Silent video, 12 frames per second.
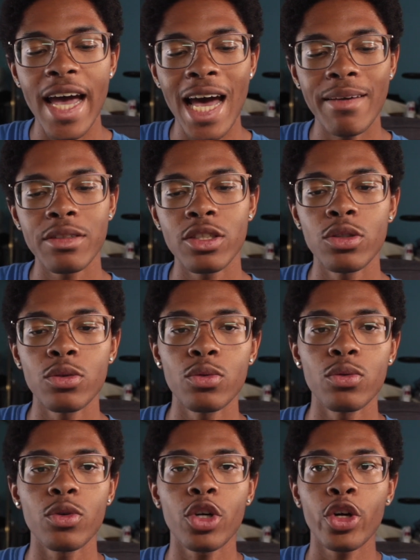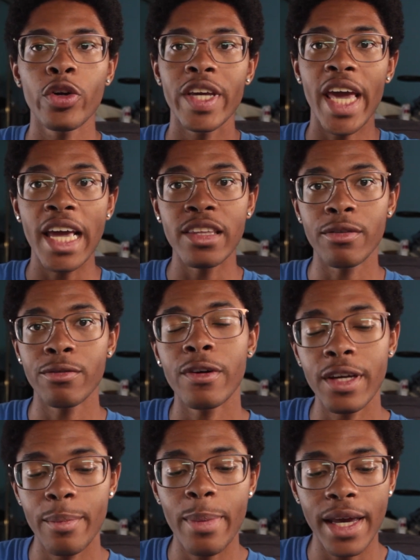I have to create the
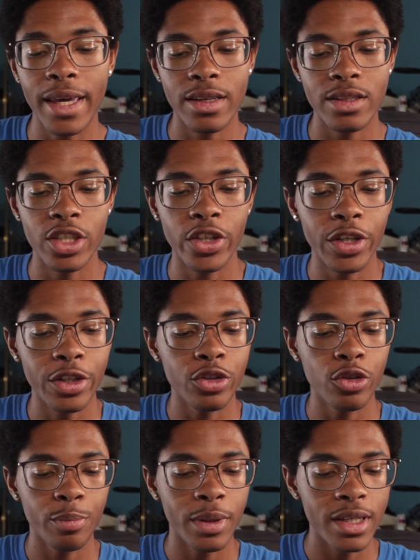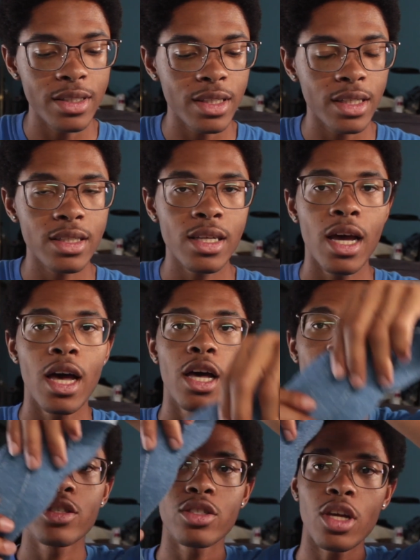front and back exterior through pieces.
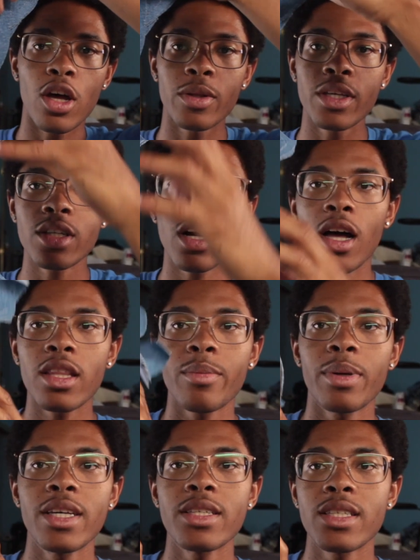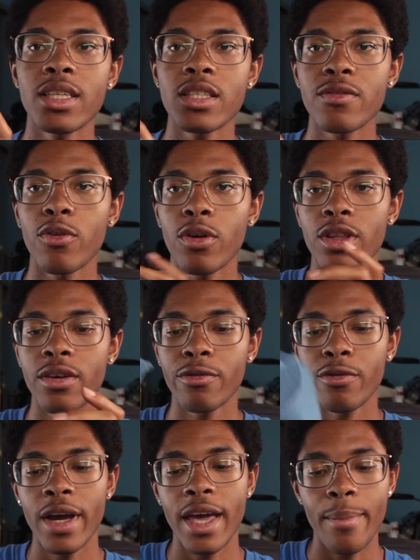So these are all the pieces for the
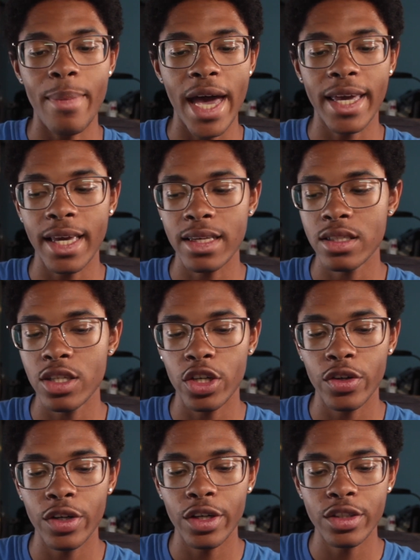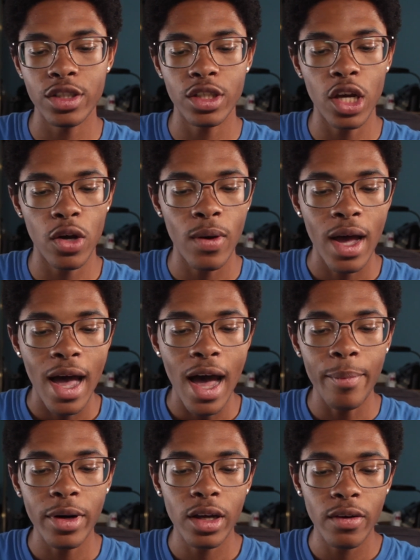front and back exterior. So
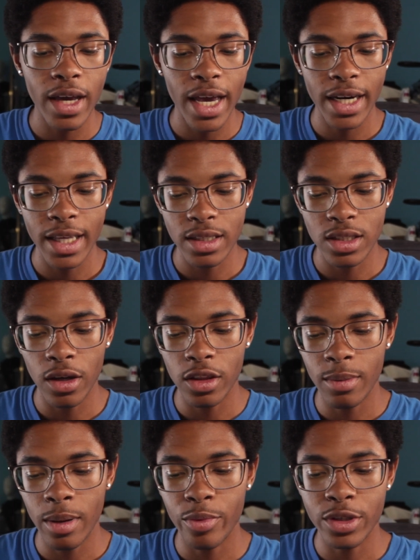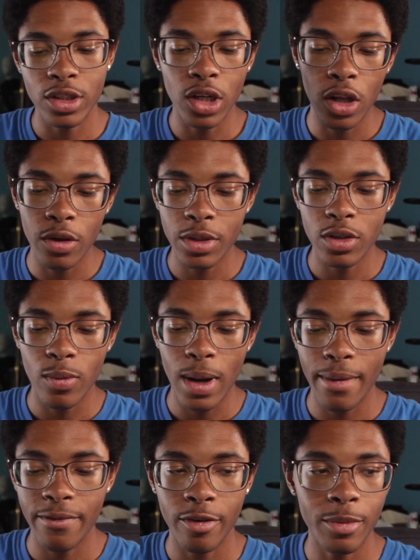I'm gonna go ahead and sew them up, which is the only reason
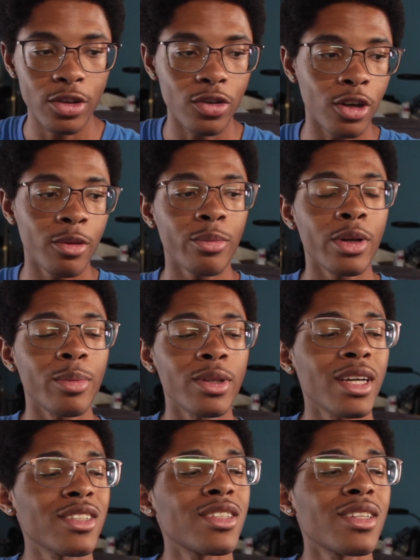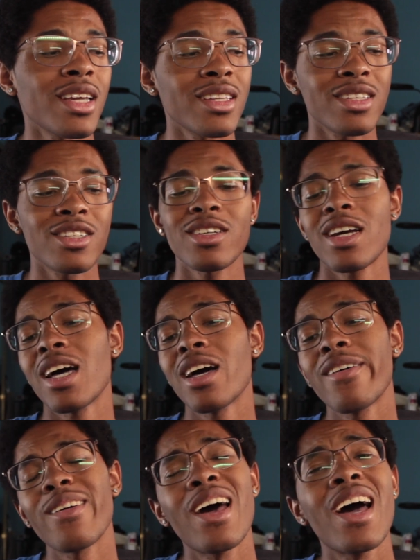why I'm filming during pre-production. And
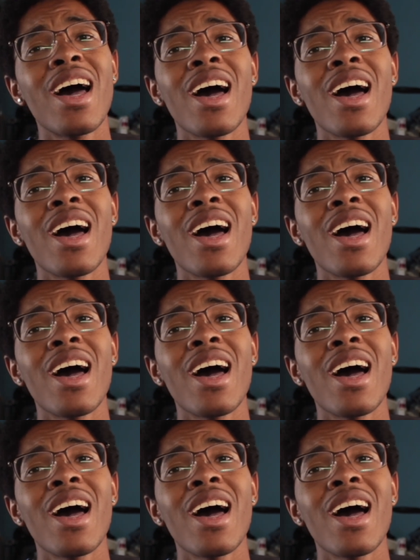child,